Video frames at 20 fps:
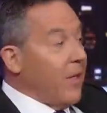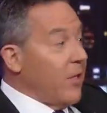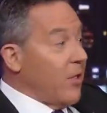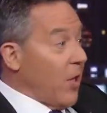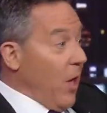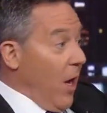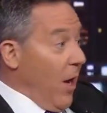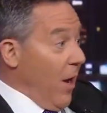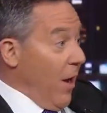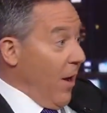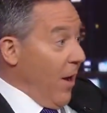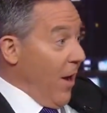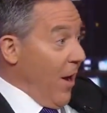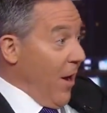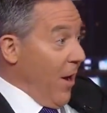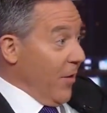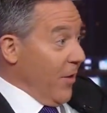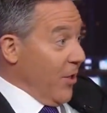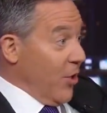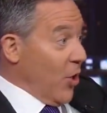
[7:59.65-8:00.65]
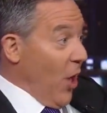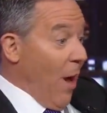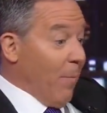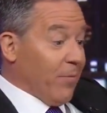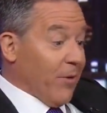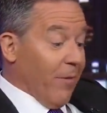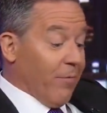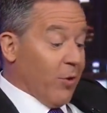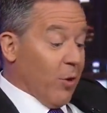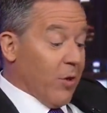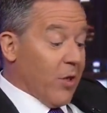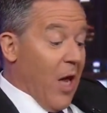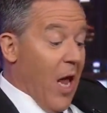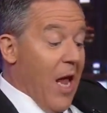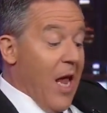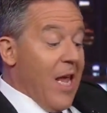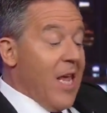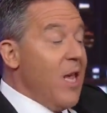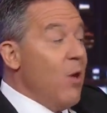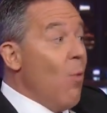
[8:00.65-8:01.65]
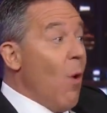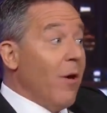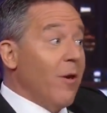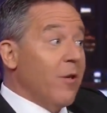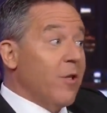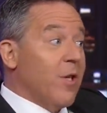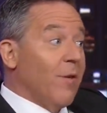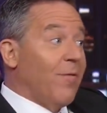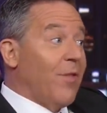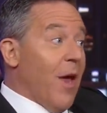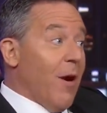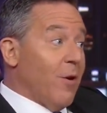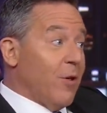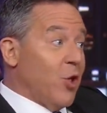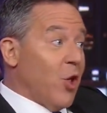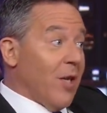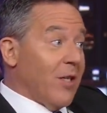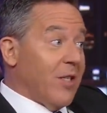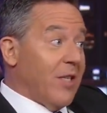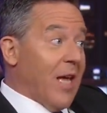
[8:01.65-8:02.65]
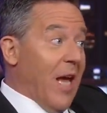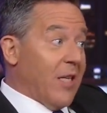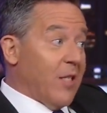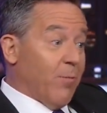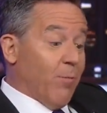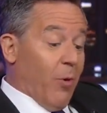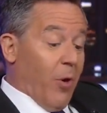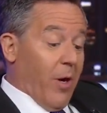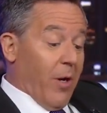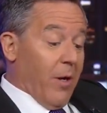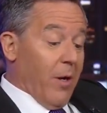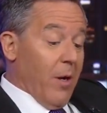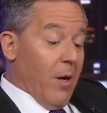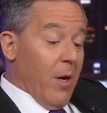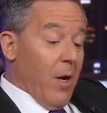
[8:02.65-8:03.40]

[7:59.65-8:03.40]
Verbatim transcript: these shoplifters, he wonders if they are just desperate.